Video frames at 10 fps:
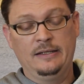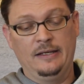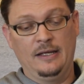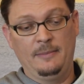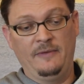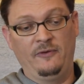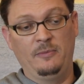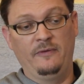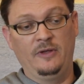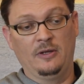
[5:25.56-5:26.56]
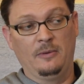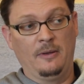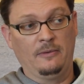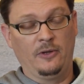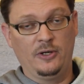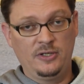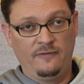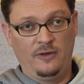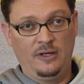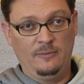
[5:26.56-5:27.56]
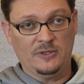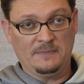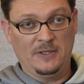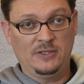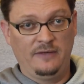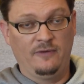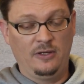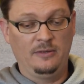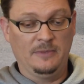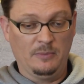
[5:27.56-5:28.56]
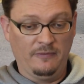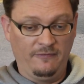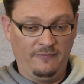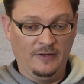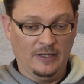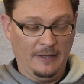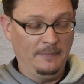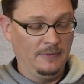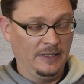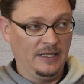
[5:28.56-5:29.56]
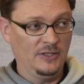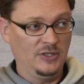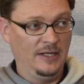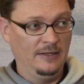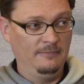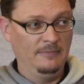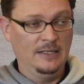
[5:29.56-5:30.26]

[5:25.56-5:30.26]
If you're moving a larger volume, or especially volume that would fill up a catch can,